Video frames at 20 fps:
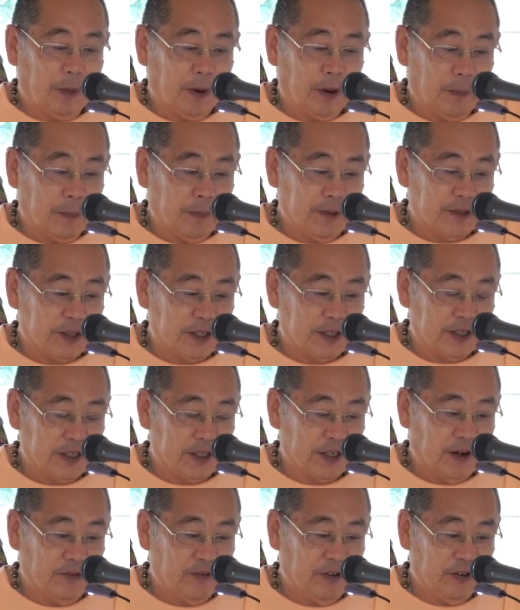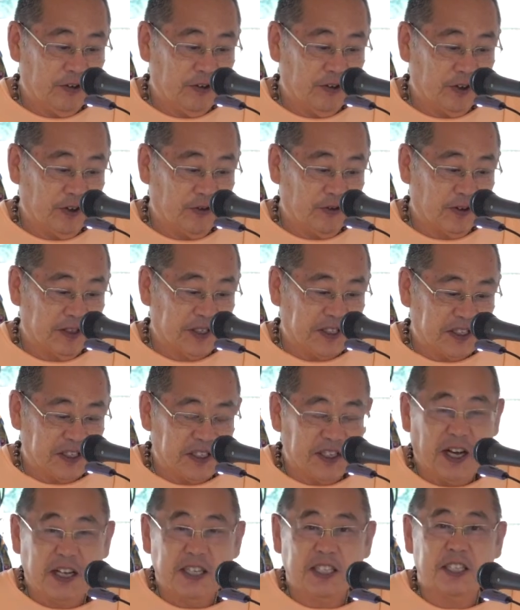purpose of the universe
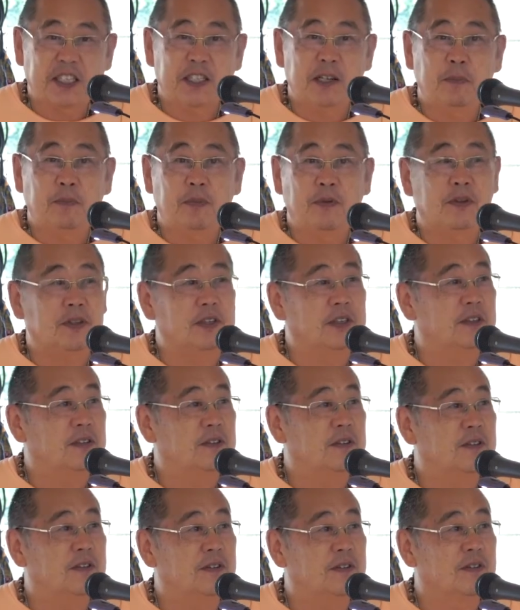is not simply